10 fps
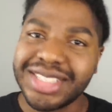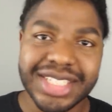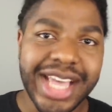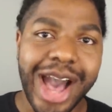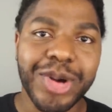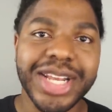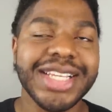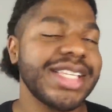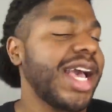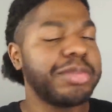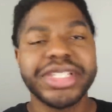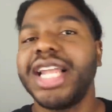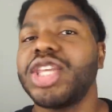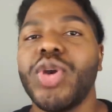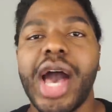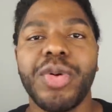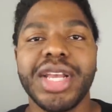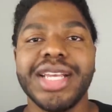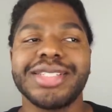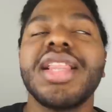that's just how it is. I'm telling you how it is.